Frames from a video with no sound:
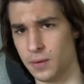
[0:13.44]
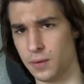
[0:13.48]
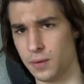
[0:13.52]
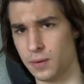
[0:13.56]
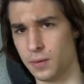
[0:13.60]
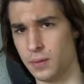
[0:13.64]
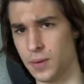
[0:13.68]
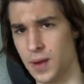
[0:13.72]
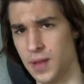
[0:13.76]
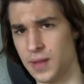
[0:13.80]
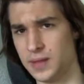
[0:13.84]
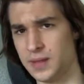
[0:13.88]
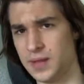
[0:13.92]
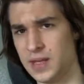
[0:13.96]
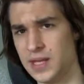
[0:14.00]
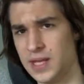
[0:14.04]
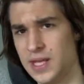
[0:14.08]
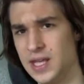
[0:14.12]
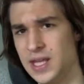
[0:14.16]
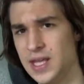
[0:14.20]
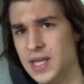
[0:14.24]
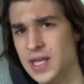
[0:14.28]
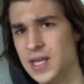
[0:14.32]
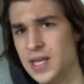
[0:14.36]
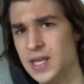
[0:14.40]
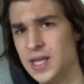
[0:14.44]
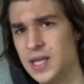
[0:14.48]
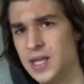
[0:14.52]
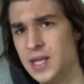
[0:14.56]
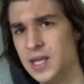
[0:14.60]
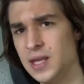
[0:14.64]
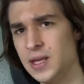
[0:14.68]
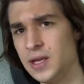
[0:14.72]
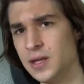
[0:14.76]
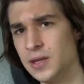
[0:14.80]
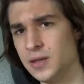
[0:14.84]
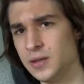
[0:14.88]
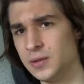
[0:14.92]
when the
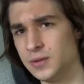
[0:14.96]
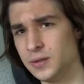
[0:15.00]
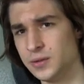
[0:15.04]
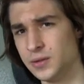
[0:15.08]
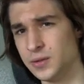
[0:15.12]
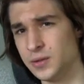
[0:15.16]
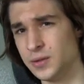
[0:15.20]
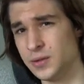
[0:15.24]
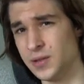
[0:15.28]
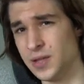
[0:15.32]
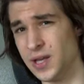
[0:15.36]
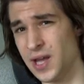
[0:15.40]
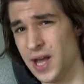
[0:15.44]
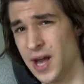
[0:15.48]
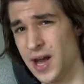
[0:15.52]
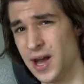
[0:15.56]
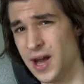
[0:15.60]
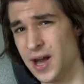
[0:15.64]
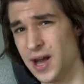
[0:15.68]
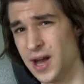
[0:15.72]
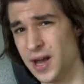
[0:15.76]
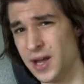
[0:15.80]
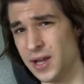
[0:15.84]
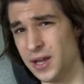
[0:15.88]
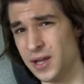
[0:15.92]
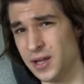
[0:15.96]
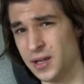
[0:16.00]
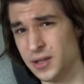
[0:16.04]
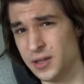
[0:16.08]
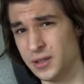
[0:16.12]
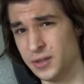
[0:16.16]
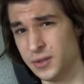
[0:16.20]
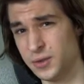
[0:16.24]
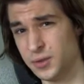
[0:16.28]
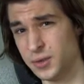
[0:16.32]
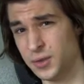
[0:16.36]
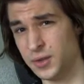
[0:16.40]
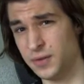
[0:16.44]
e to the I
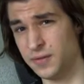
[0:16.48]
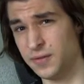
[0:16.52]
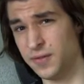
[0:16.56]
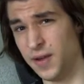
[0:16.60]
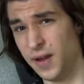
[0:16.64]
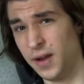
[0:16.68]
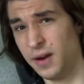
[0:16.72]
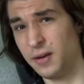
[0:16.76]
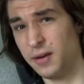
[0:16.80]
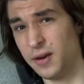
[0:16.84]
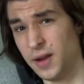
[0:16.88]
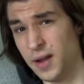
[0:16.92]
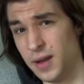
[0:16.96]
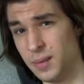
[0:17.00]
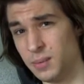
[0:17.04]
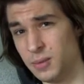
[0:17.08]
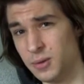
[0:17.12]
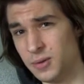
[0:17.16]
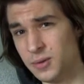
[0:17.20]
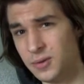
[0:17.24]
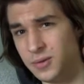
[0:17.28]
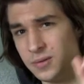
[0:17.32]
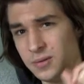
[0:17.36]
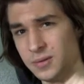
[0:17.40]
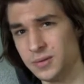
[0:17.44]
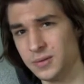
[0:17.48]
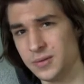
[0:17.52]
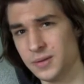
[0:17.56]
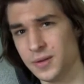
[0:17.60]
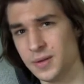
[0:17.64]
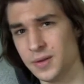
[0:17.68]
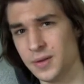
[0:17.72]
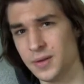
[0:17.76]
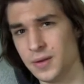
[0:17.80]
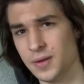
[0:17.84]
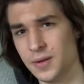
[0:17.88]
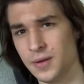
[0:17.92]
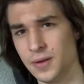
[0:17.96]
to the variable.
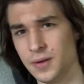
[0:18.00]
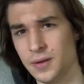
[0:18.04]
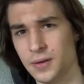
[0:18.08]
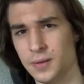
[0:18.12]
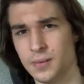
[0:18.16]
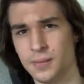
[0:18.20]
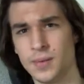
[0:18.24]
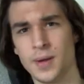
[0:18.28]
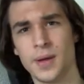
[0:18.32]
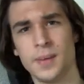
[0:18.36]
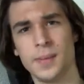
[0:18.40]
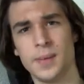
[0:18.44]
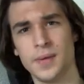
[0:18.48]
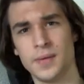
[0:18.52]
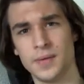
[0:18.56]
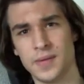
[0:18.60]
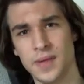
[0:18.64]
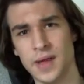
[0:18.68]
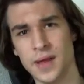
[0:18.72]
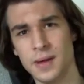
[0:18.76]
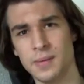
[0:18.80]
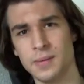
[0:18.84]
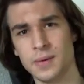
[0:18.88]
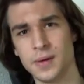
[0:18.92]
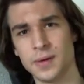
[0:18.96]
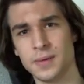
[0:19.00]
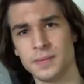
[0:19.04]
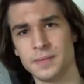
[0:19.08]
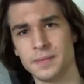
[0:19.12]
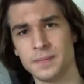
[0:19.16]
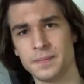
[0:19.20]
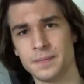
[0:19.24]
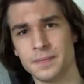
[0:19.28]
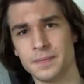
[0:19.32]
What about that one?